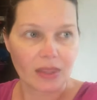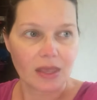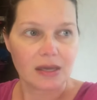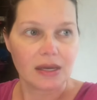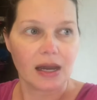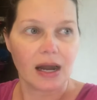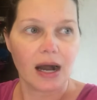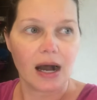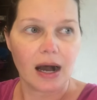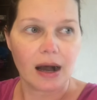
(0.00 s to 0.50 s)

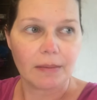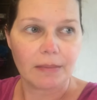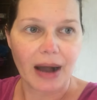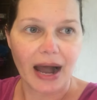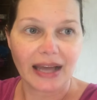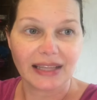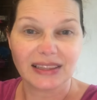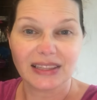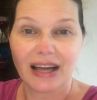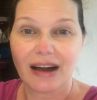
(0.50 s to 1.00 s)

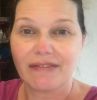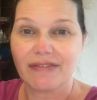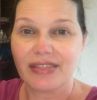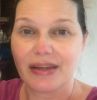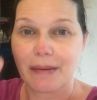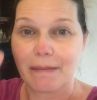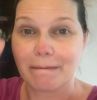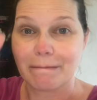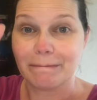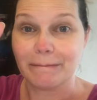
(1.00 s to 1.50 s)
I love
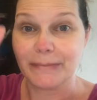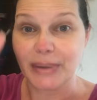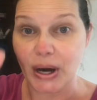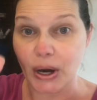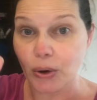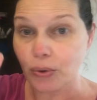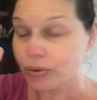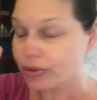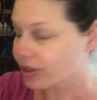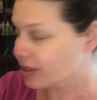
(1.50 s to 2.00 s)
them
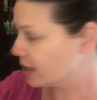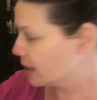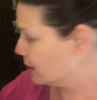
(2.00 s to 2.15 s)
both,